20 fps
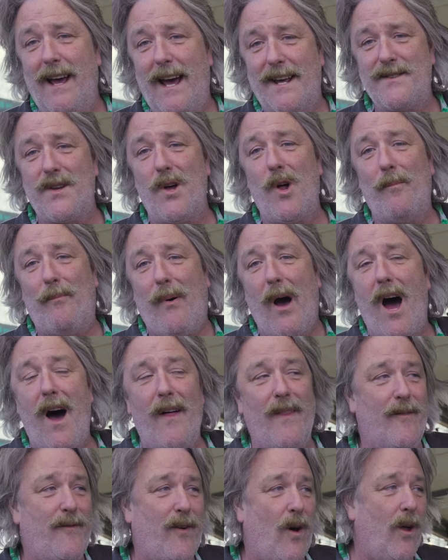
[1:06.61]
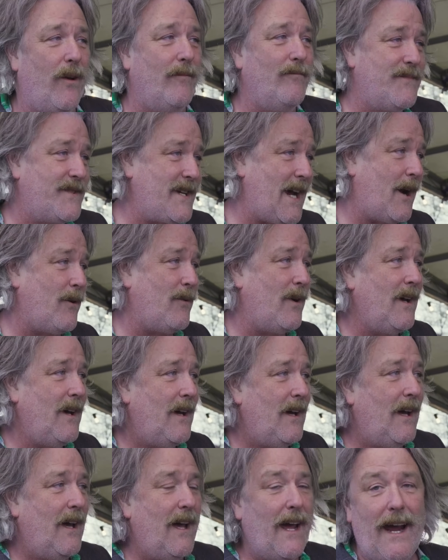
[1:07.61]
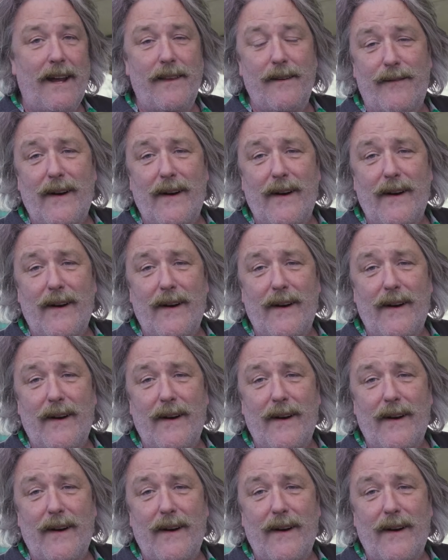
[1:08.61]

It's all part of the fun. So in the